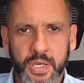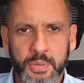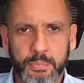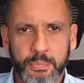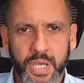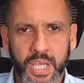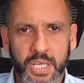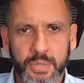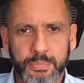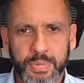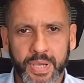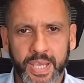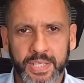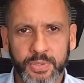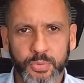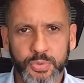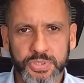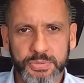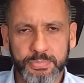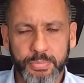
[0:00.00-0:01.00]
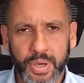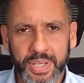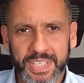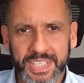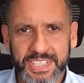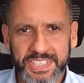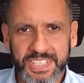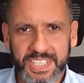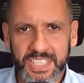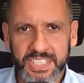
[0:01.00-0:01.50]
back pain or spine
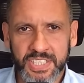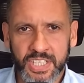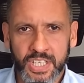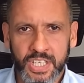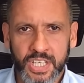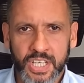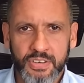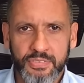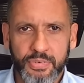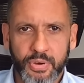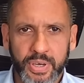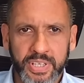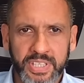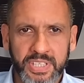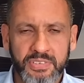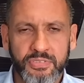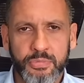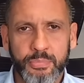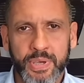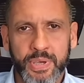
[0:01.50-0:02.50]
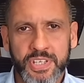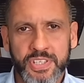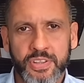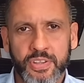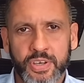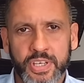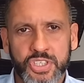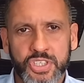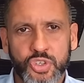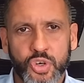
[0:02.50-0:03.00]
disease find information
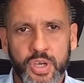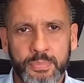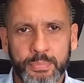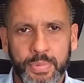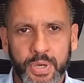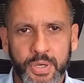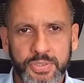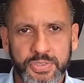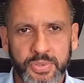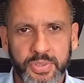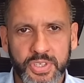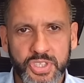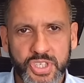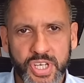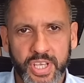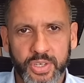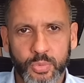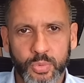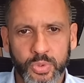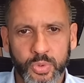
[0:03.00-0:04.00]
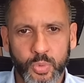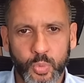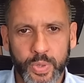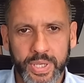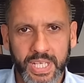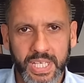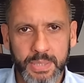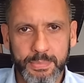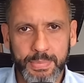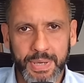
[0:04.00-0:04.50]
that I try and post on the channel on a weekly